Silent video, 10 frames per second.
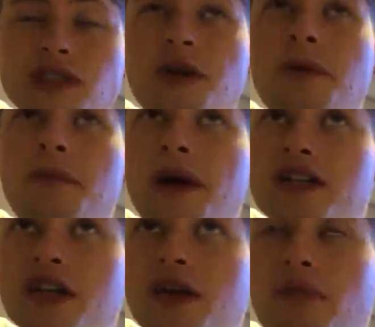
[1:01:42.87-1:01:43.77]
be
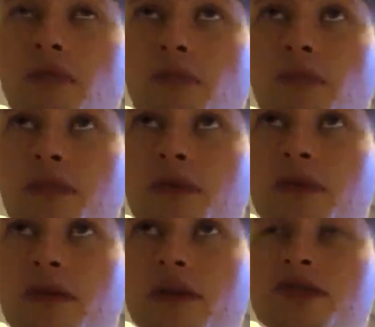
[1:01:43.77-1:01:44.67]
magic,
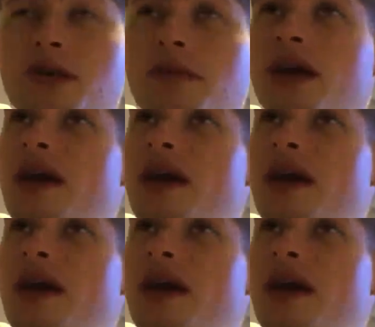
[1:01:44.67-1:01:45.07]
could be summoning,